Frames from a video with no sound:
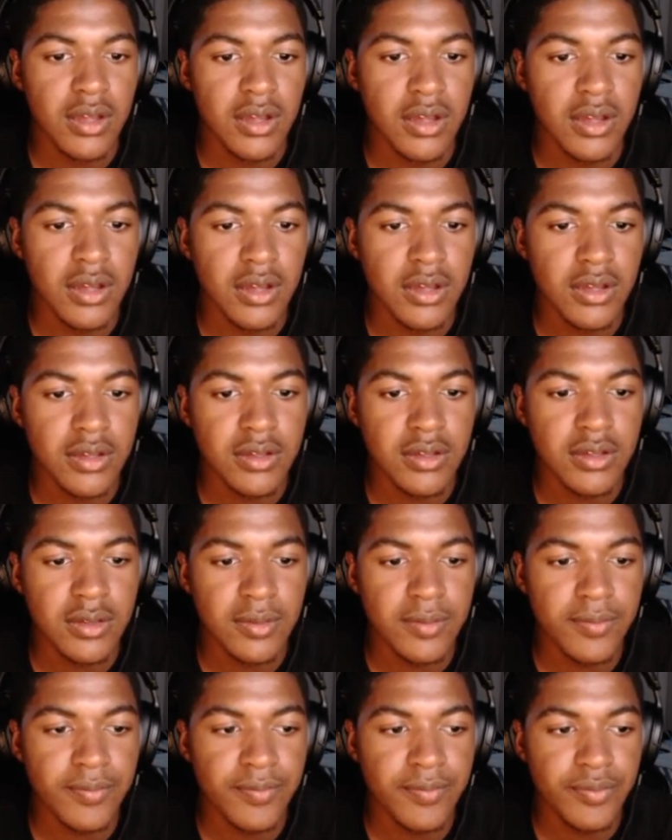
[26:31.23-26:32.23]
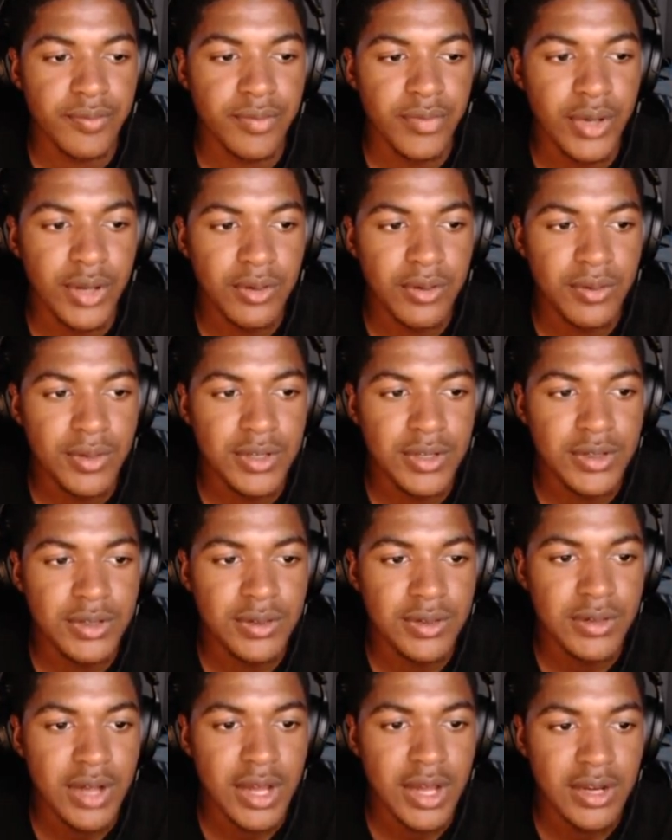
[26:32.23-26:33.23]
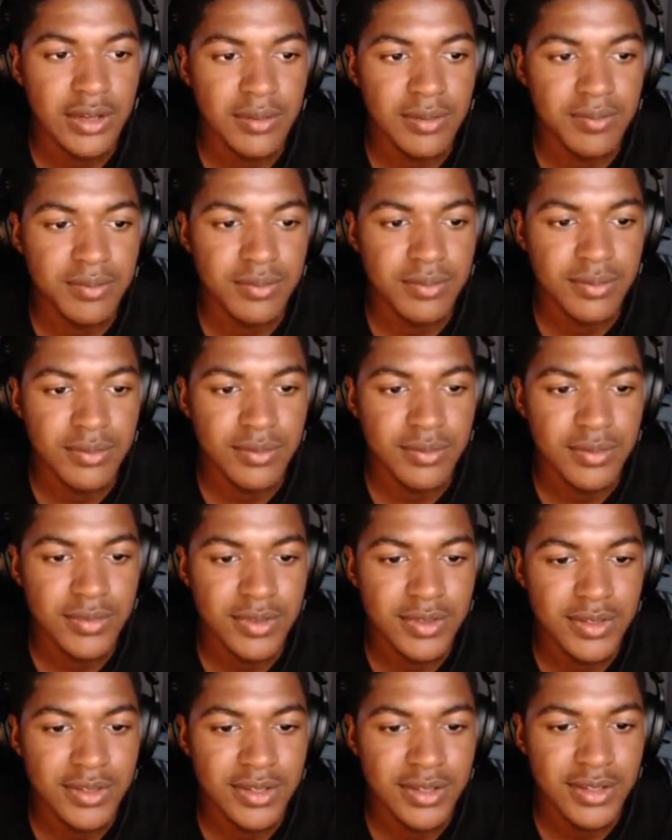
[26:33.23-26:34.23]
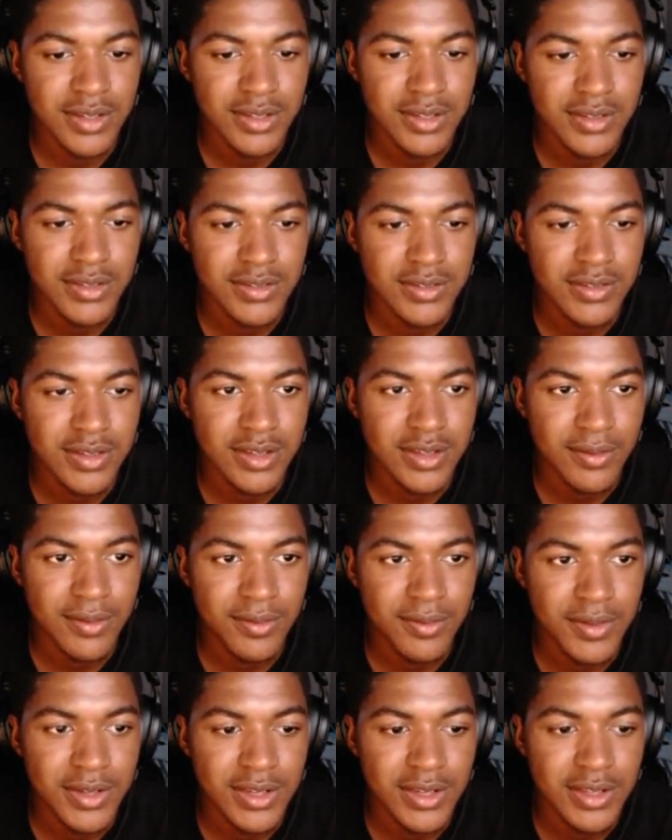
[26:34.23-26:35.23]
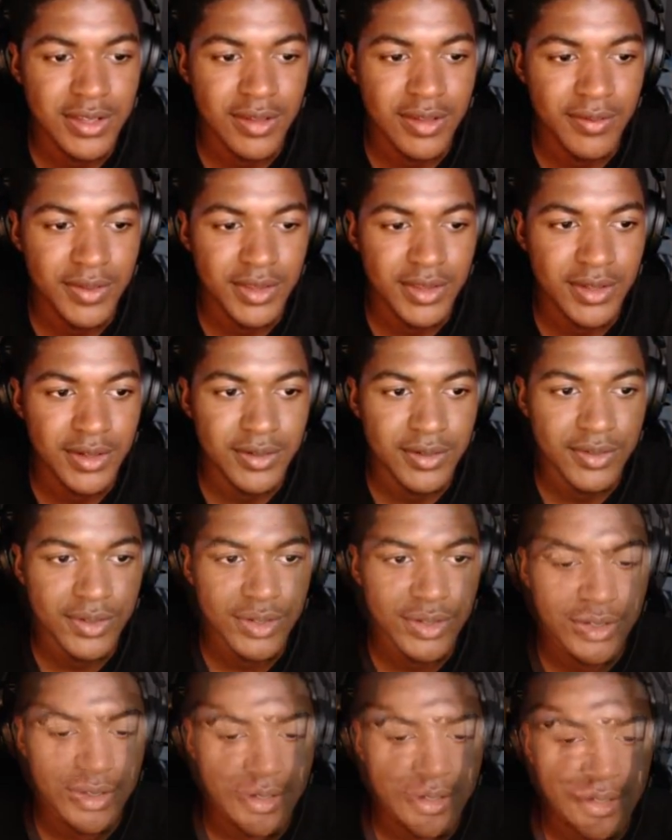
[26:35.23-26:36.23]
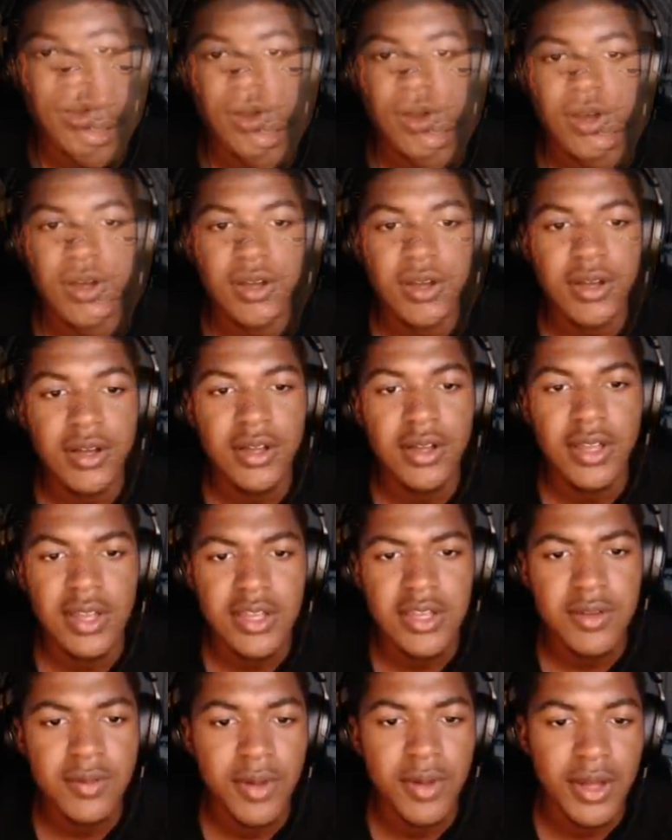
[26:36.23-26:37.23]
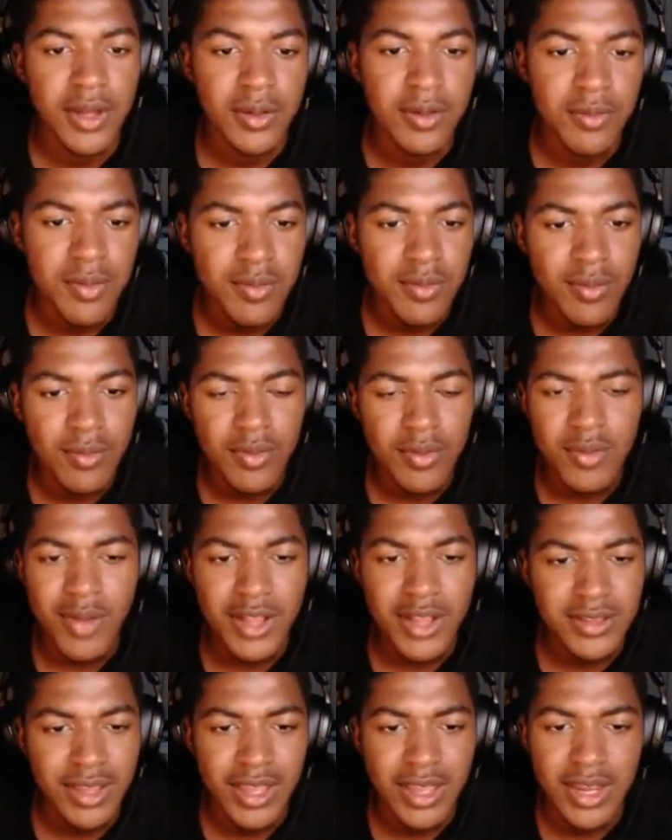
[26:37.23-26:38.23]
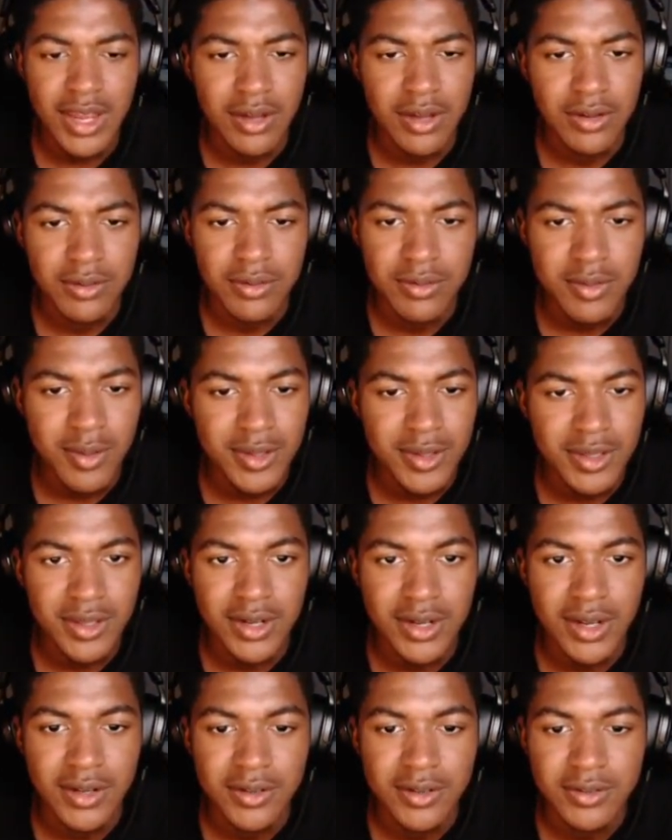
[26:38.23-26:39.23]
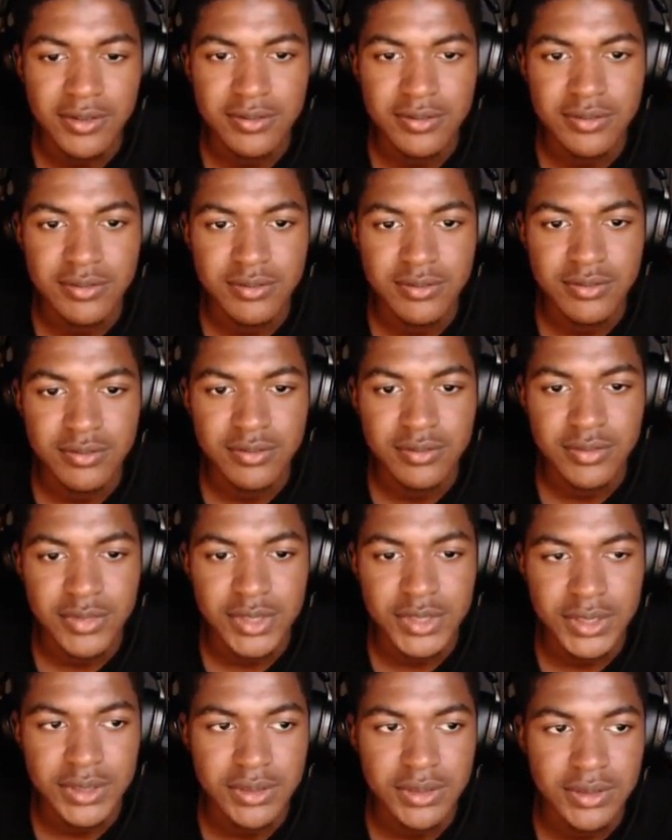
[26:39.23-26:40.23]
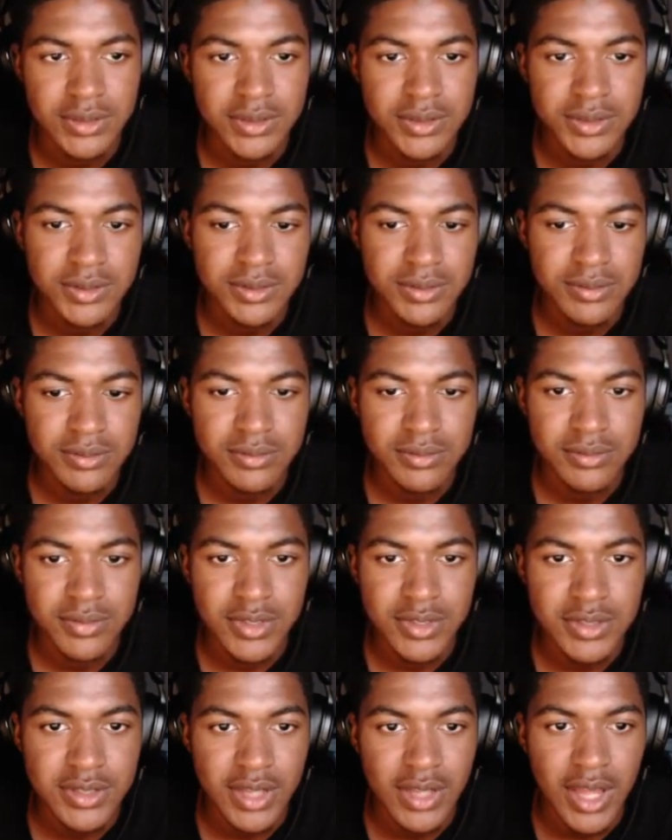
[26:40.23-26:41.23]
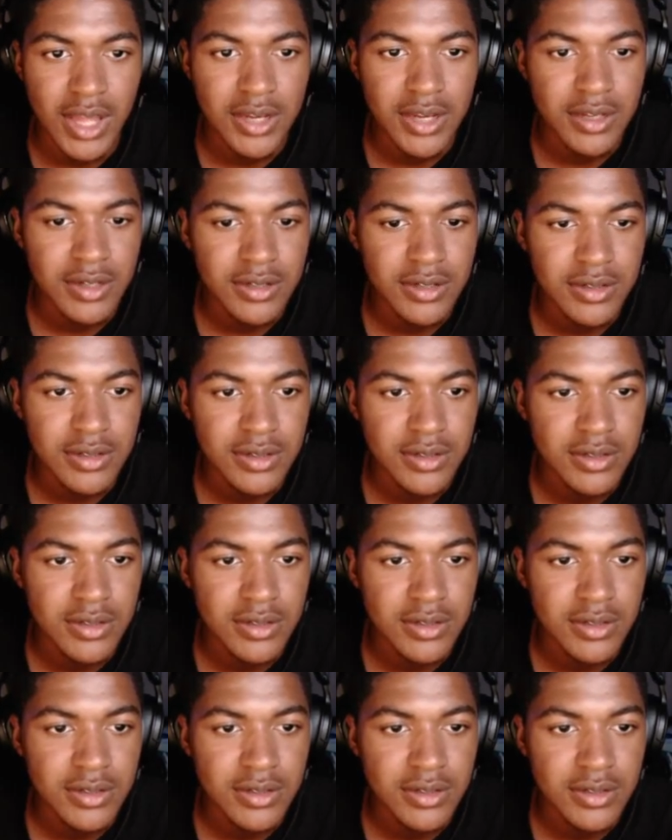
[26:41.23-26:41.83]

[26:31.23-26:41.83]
Alright. But we do gotta see if we did everything over here. Uh, anyway, we, we about to head out. We about to head out. So, let's get out of here.